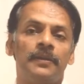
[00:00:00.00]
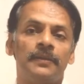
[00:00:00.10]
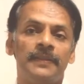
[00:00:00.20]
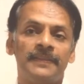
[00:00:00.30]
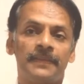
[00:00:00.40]

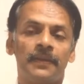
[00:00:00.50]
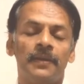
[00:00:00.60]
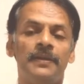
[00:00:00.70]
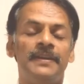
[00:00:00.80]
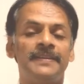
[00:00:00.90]
this
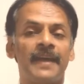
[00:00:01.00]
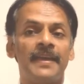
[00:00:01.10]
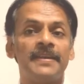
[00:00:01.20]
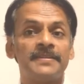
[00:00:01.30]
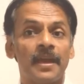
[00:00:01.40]

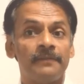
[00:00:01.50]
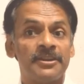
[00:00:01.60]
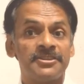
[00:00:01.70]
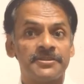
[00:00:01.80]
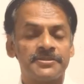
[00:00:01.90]
desires,
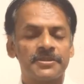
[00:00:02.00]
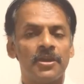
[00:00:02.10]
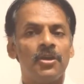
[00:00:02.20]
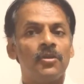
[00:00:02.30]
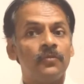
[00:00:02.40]
aversions,
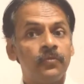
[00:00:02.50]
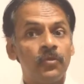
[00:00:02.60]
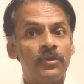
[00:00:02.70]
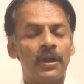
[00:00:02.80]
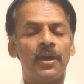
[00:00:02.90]

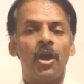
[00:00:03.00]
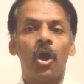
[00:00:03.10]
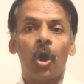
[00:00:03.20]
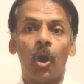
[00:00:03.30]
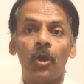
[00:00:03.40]
food,
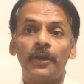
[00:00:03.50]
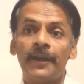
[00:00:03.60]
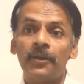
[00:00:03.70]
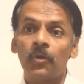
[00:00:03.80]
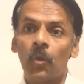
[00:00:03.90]
hot
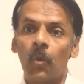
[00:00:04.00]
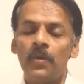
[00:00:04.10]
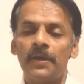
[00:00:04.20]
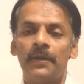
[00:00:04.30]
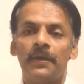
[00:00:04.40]
and
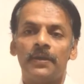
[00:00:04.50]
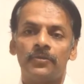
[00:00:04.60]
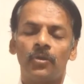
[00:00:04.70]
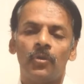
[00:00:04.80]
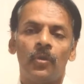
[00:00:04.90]
cold.
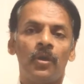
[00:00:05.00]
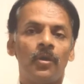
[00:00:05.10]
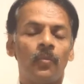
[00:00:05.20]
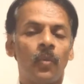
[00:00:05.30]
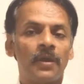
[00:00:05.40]
So
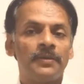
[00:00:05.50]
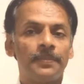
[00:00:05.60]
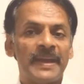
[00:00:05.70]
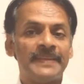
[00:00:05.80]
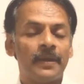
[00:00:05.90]
what the
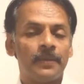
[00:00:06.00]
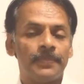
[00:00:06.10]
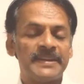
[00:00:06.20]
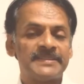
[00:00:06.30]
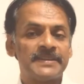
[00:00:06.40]

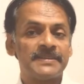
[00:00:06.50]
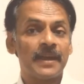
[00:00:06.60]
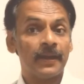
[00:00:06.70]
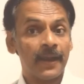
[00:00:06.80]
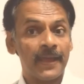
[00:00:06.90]
person
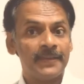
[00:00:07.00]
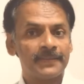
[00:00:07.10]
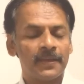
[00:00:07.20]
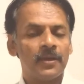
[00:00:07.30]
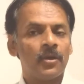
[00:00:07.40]

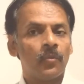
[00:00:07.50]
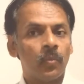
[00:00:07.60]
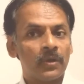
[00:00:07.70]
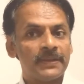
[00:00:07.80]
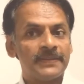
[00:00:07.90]
likes,
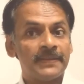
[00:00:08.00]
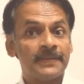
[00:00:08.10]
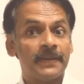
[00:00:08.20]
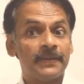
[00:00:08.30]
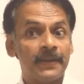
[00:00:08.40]
what is
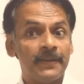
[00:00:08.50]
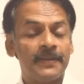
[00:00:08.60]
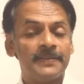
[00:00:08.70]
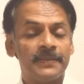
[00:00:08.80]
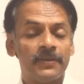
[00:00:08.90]
his
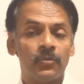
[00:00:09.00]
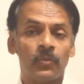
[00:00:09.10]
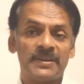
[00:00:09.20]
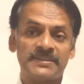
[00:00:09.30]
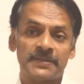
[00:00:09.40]
tendency
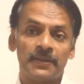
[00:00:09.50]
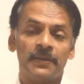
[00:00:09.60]
towards